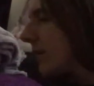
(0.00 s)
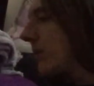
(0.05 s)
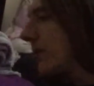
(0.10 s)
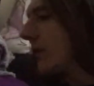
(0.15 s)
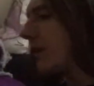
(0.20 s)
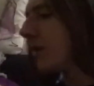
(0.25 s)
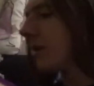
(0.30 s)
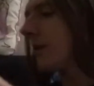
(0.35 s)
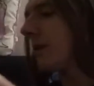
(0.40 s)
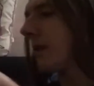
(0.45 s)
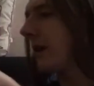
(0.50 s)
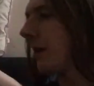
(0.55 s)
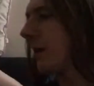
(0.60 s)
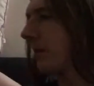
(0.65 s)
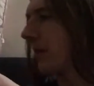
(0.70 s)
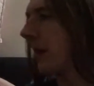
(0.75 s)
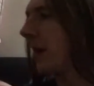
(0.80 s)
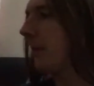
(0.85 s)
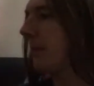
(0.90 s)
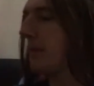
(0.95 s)
So
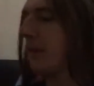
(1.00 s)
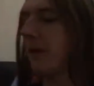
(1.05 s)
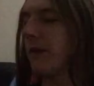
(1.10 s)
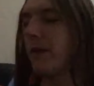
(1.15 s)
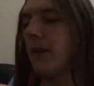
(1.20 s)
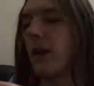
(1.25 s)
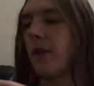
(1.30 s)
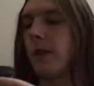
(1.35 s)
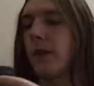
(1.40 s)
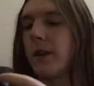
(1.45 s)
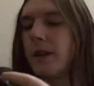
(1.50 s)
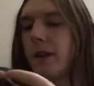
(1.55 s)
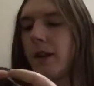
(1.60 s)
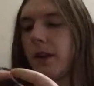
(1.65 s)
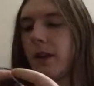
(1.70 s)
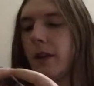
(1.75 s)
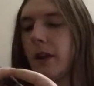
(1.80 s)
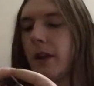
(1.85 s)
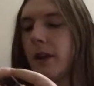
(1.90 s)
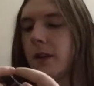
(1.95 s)
I'm keeping my favourite
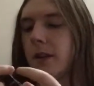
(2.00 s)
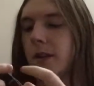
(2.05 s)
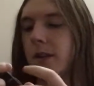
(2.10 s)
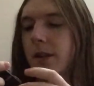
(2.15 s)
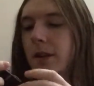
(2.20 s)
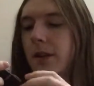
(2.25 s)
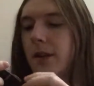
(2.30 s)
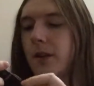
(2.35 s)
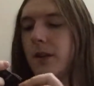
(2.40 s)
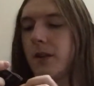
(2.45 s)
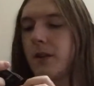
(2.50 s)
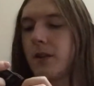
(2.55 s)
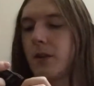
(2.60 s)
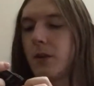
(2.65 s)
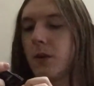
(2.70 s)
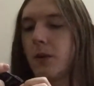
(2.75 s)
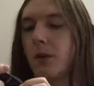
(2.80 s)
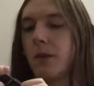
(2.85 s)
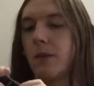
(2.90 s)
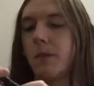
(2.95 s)
until last.
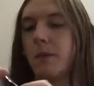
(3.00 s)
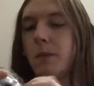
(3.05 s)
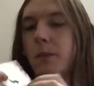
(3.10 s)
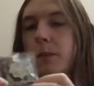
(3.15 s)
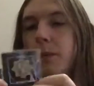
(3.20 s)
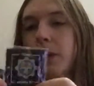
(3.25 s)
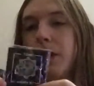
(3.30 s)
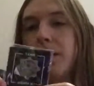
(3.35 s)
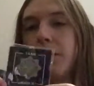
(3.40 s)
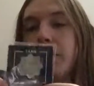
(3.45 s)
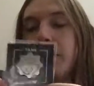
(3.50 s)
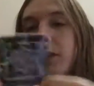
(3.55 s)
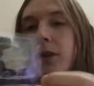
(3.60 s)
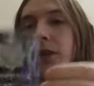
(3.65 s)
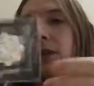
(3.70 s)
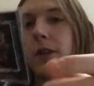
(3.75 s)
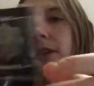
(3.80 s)
So we have here